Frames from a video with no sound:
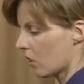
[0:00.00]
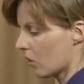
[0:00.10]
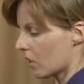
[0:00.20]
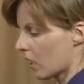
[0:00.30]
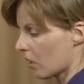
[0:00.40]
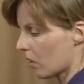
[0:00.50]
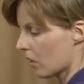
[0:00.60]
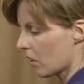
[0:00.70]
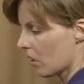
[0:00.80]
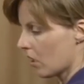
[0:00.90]
using
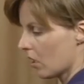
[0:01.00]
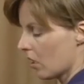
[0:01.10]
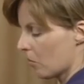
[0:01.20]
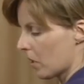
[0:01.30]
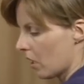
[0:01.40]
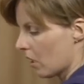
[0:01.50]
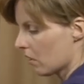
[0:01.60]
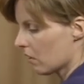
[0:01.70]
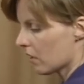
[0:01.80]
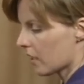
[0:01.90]
my
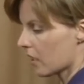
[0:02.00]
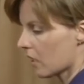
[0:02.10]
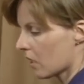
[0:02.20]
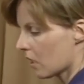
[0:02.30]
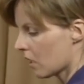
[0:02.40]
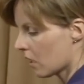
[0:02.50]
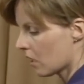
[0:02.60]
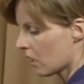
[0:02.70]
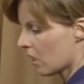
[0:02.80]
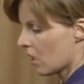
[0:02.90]
knuckles,
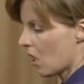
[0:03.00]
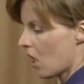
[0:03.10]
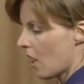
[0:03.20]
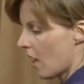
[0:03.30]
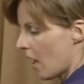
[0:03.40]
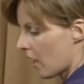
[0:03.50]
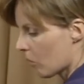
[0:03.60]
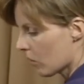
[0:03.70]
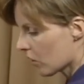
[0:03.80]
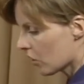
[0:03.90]
and I
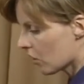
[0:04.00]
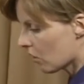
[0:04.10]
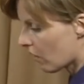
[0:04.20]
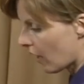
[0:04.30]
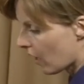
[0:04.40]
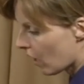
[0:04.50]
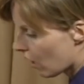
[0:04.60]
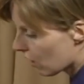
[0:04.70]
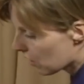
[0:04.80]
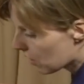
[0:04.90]
want to do that
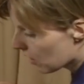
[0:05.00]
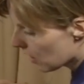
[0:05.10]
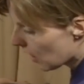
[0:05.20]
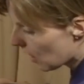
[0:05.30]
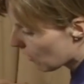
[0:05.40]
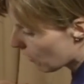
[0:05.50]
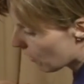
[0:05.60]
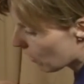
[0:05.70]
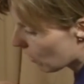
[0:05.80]
underneath